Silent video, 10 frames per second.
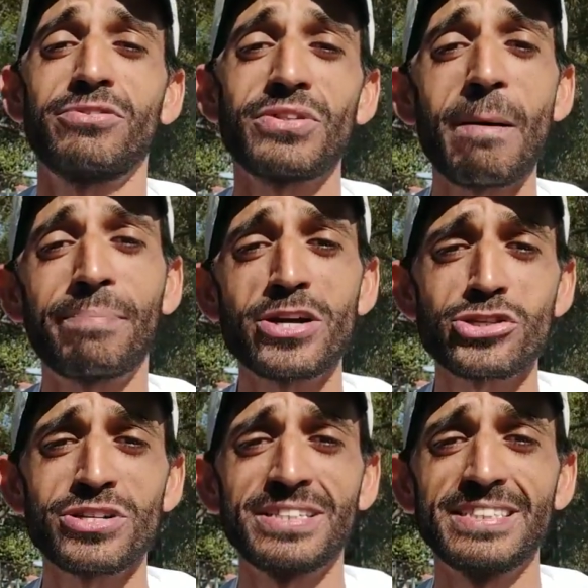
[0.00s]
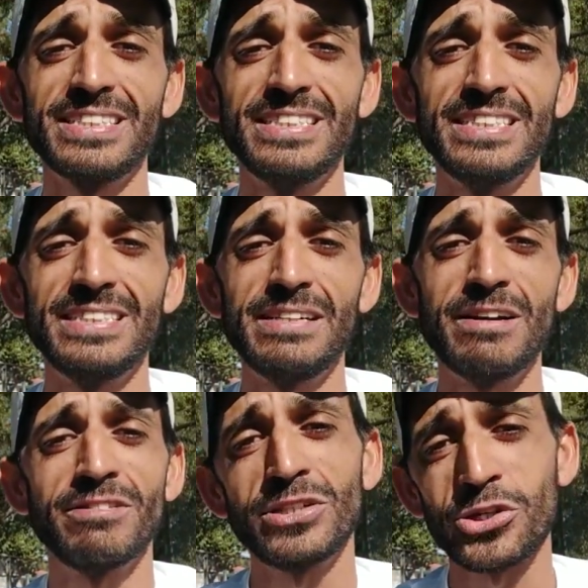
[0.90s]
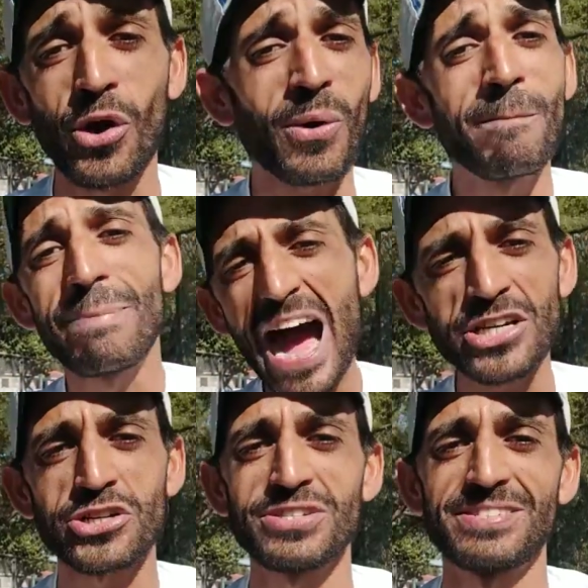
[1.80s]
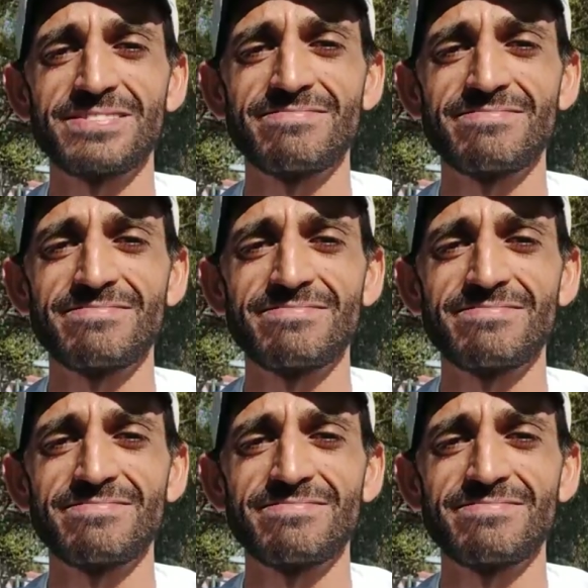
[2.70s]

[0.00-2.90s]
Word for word: for that person Show compassion.